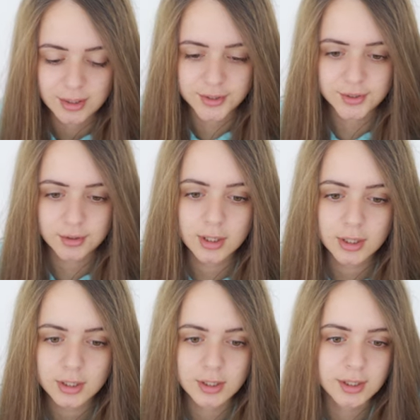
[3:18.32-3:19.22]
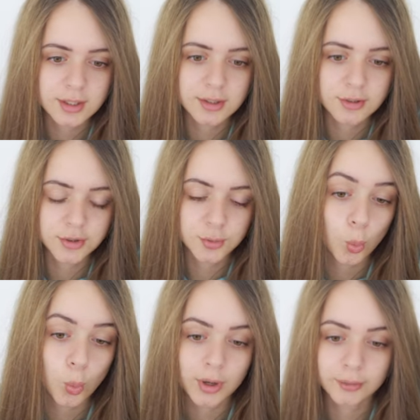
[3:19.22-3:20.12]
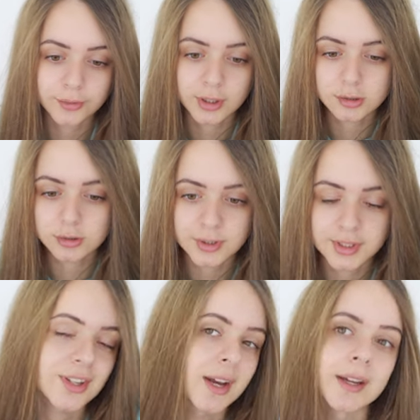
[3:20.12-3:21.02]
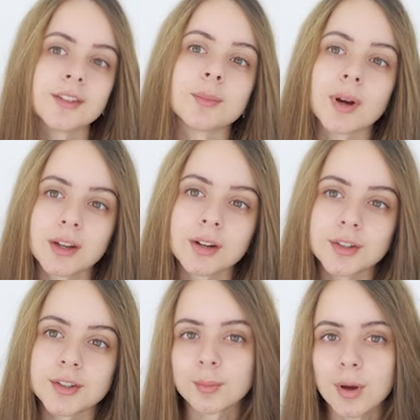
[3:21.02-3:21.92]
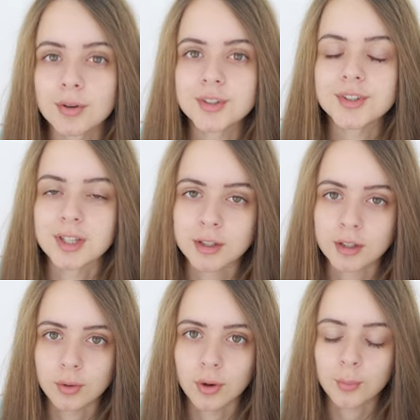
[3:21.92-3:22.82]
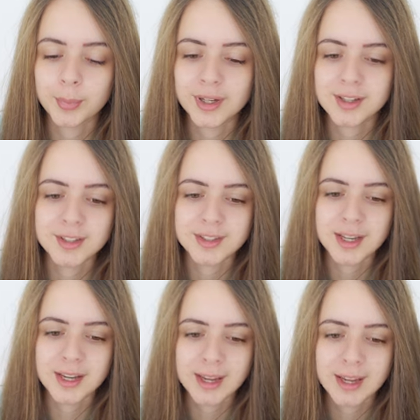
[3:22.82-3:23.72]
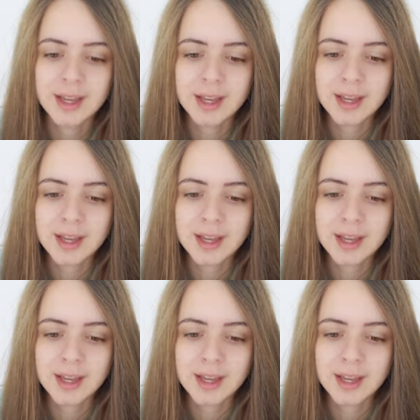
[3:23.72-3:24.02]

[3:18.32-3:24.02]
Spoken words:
Estonia is one of the countries I admire the most in Europe because they